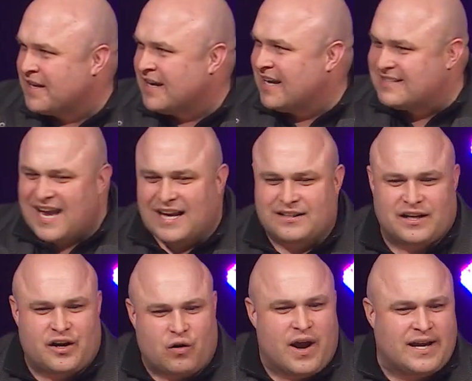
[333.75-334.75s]
It's actually
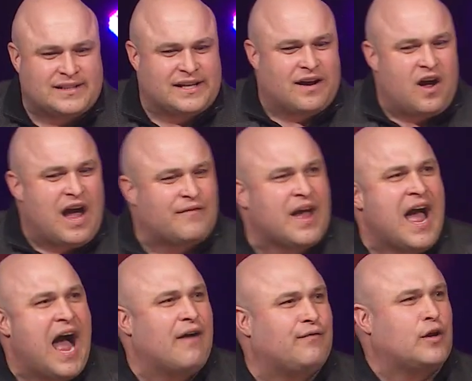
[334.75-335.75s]
crazy, y'all.
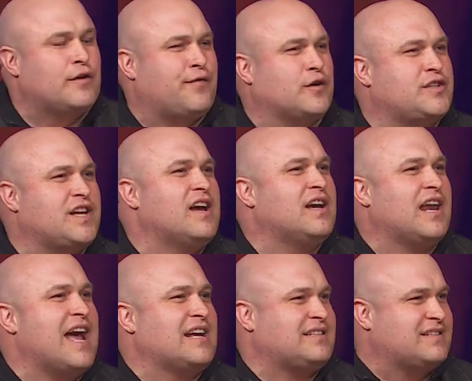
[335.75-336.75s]
I've looked for
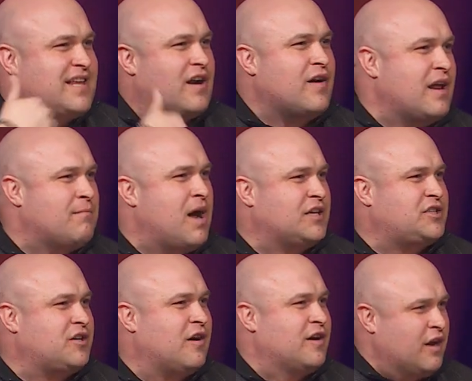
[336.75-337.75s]
sunglasses that are in my
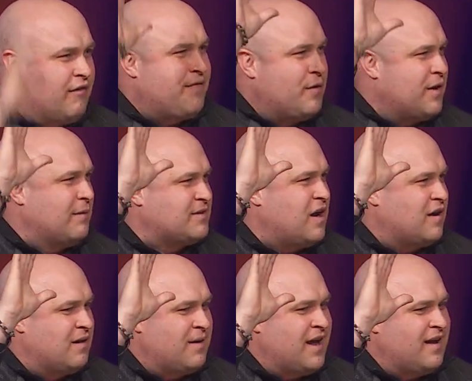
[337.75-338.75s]
shirt. Y'all feel what I'm talking
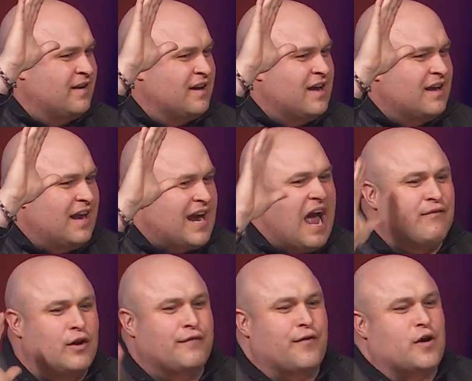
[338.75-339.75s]
about? Like, I've
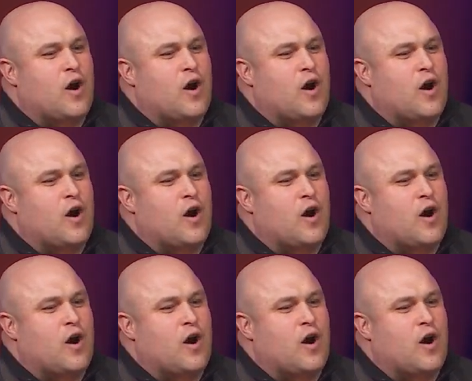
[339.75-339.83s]
looked for